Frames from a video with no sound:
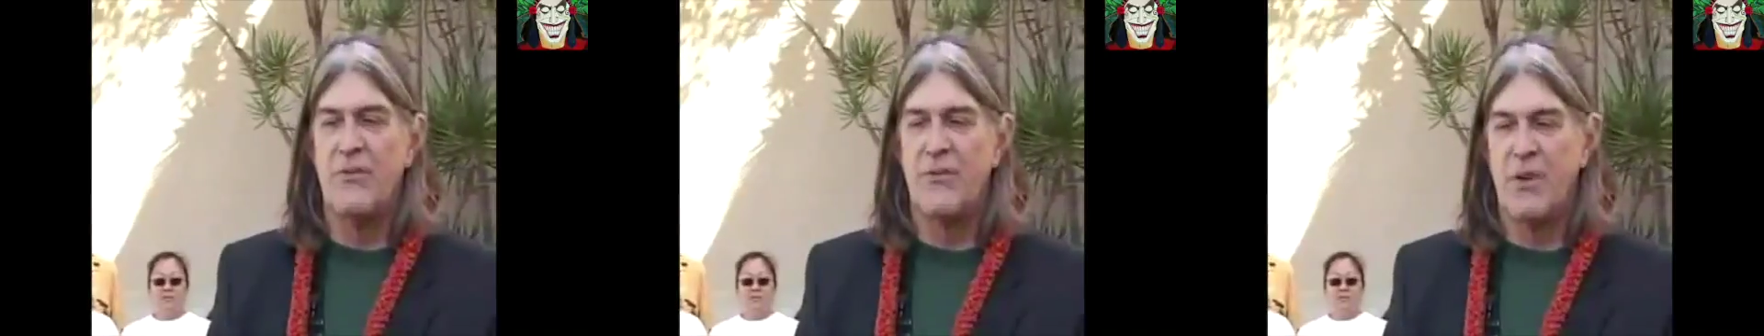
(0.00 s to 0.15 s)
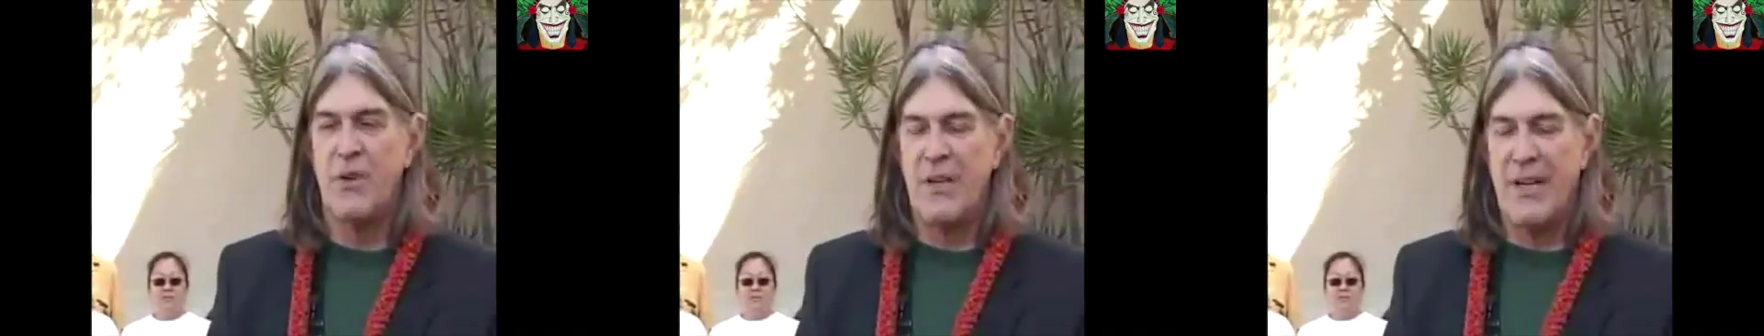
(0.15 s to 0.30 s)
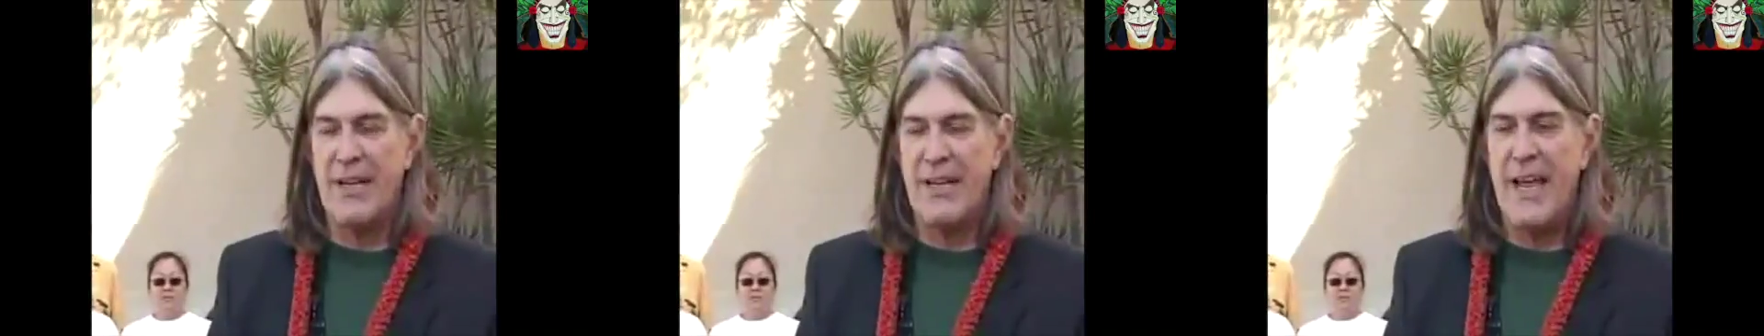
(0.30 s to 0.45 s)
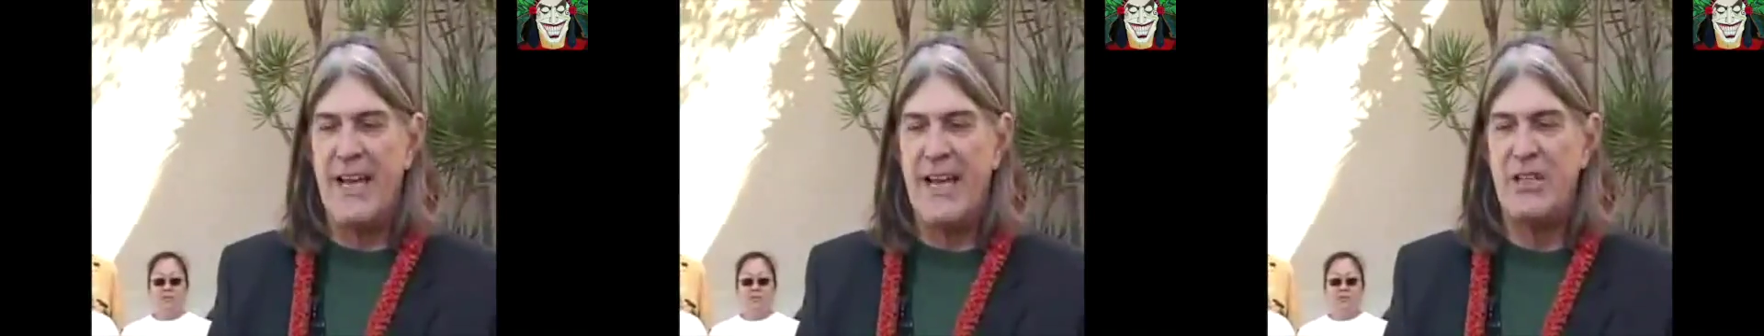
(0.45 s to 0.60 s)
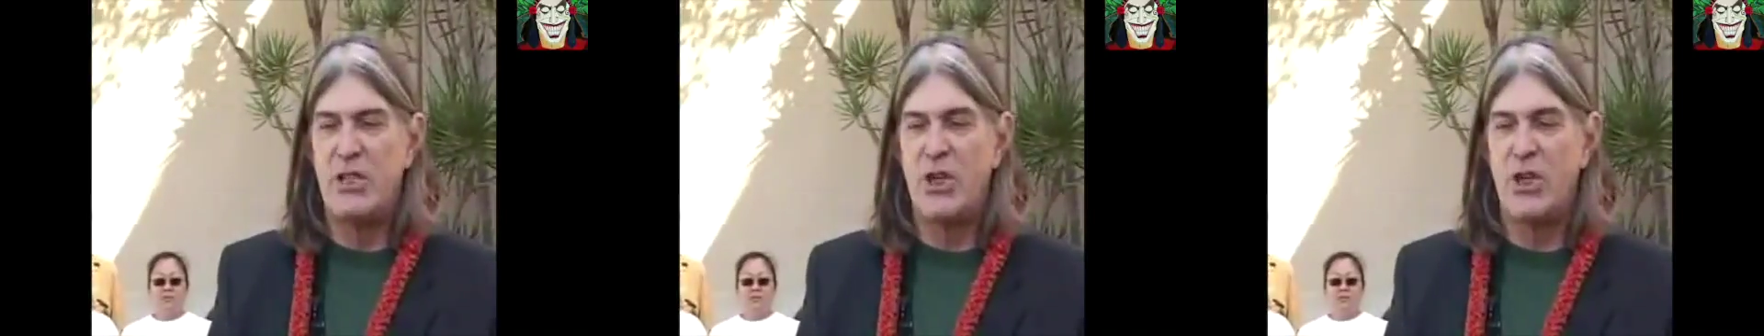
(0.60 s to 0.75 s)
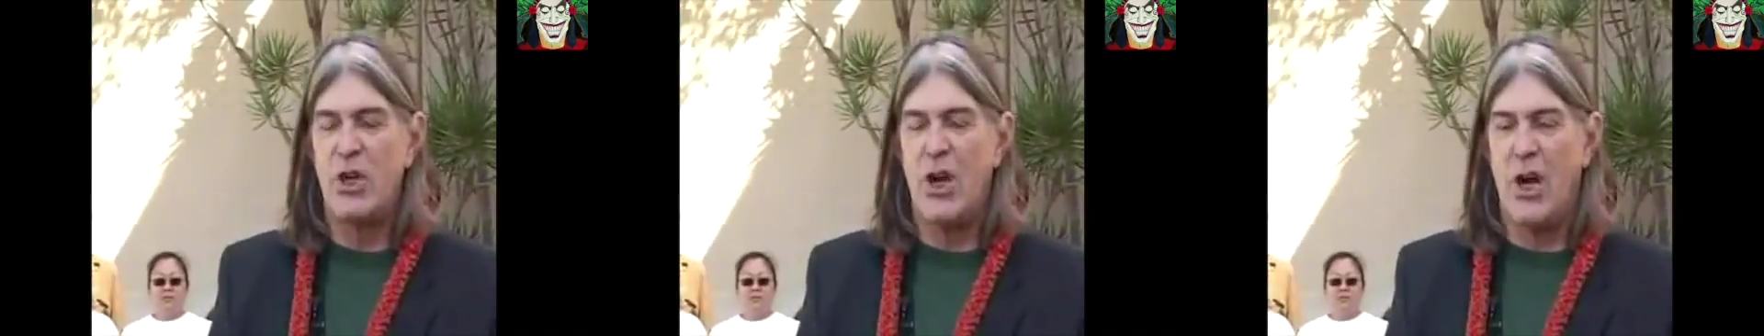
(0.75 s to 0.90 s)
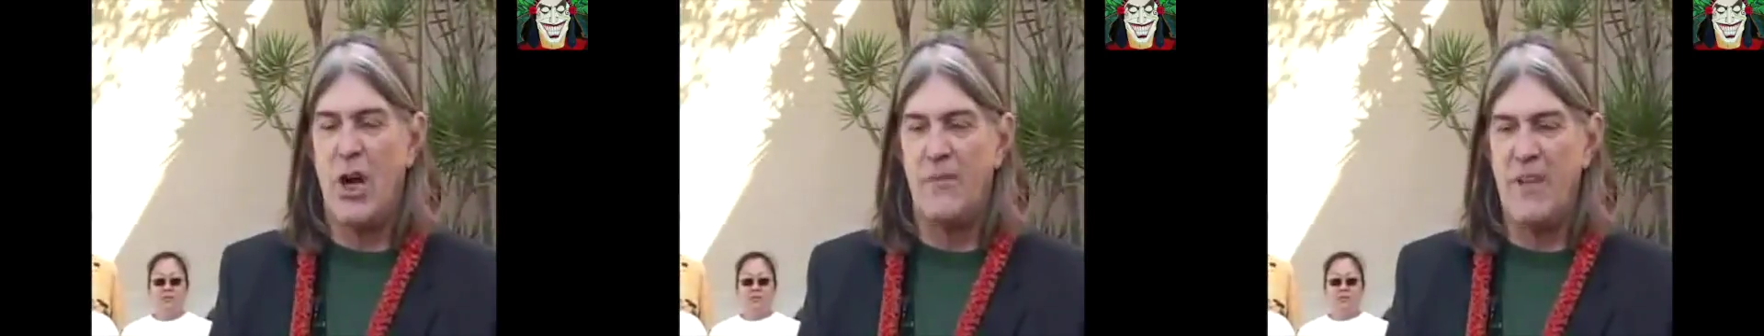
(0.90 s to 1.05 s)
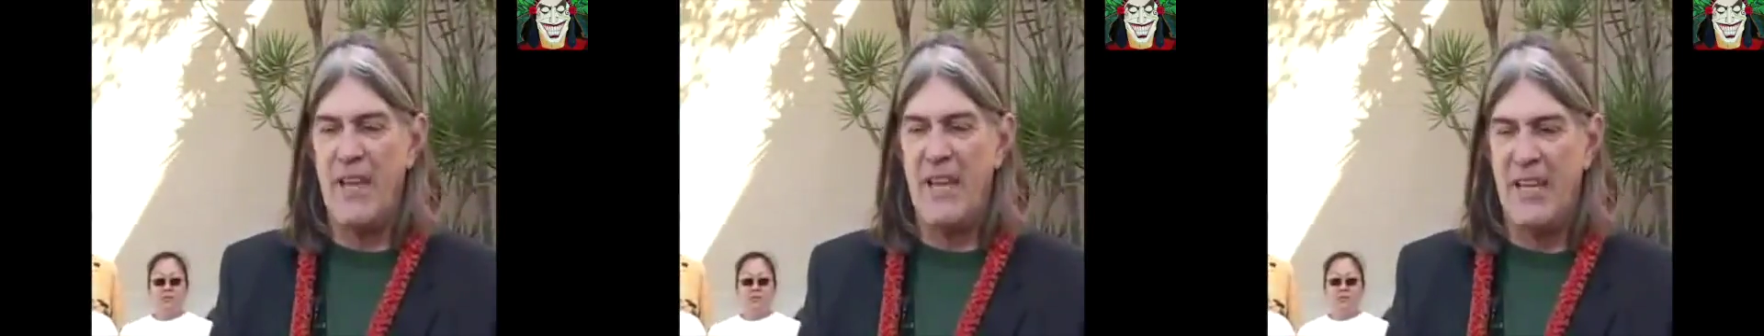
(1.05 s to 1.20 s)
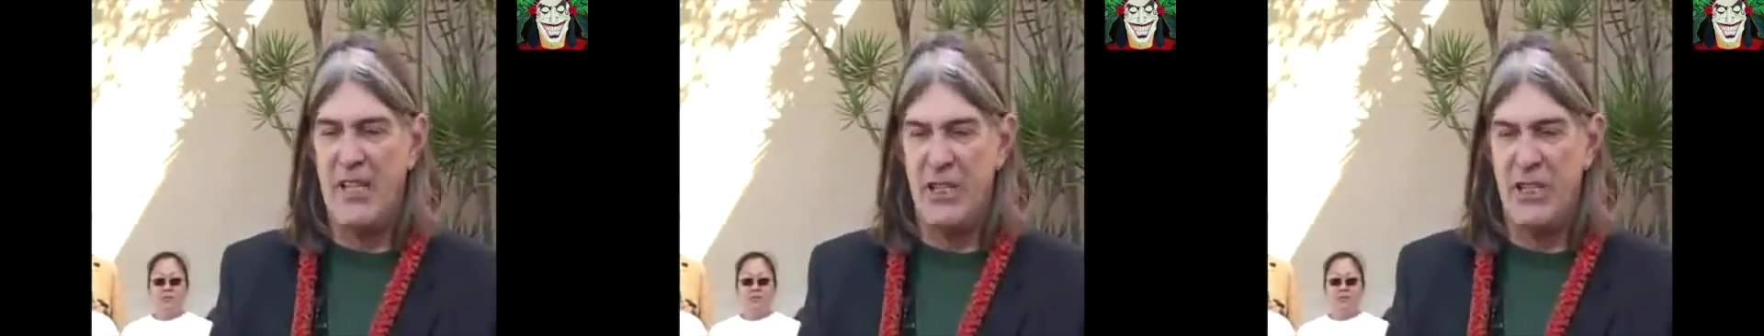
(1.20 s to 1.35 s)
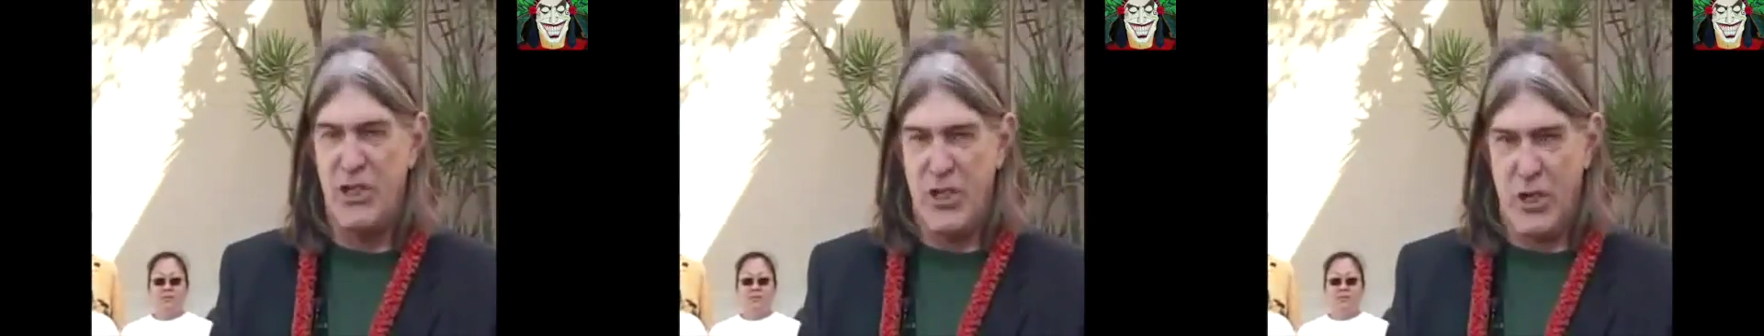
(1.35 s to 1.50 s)
from the nature of the
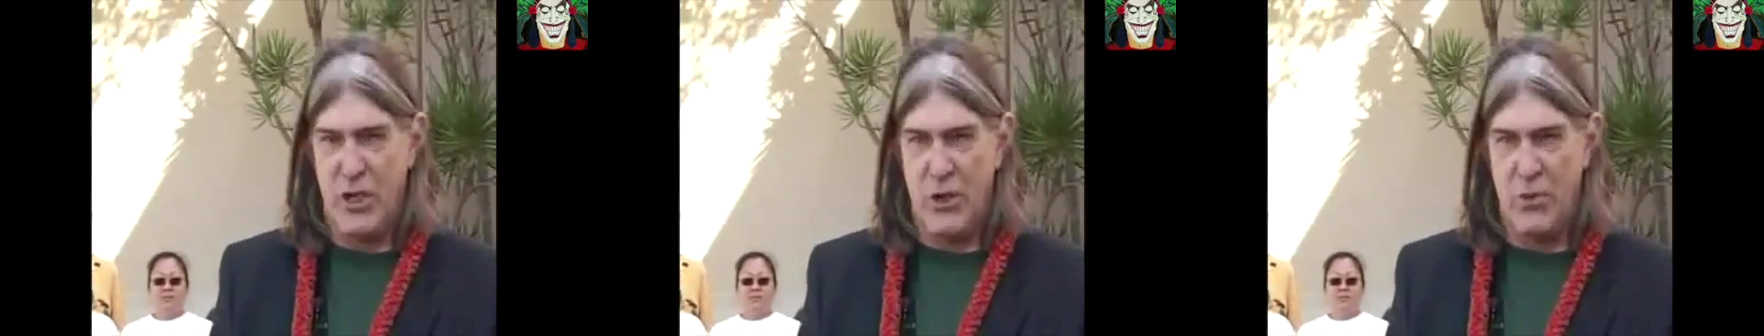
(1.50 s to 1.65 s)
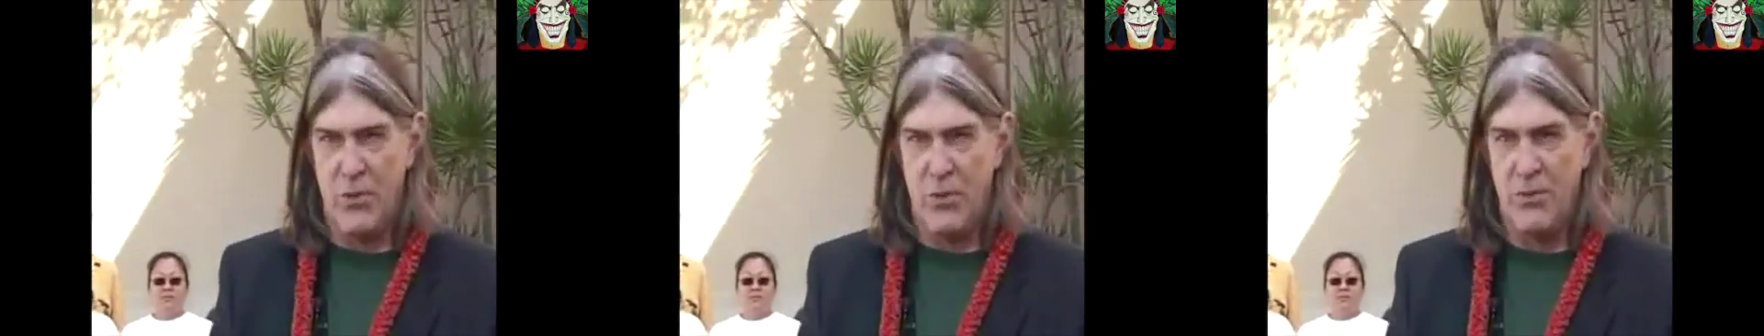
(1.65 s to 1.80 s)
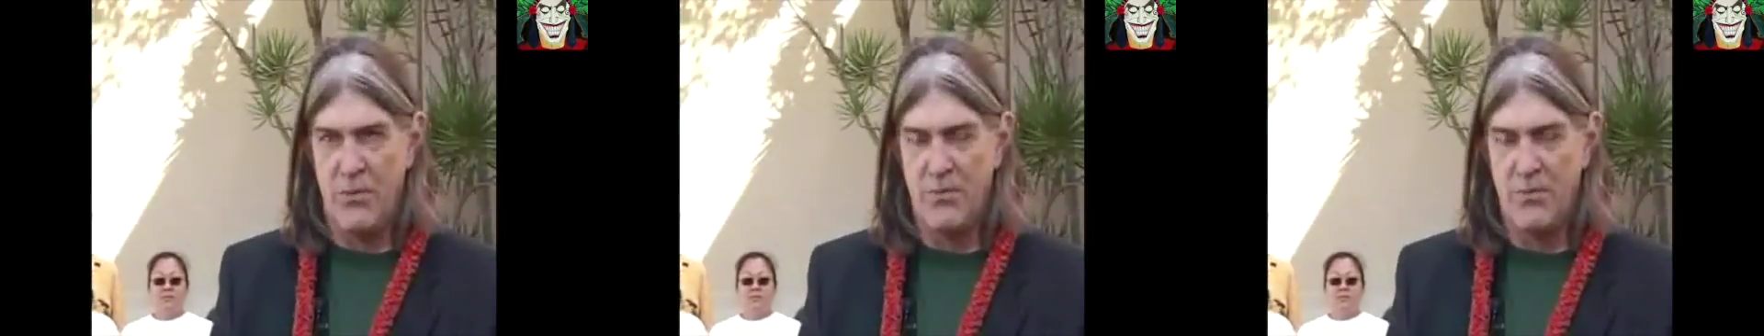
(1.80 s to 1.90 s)
issue.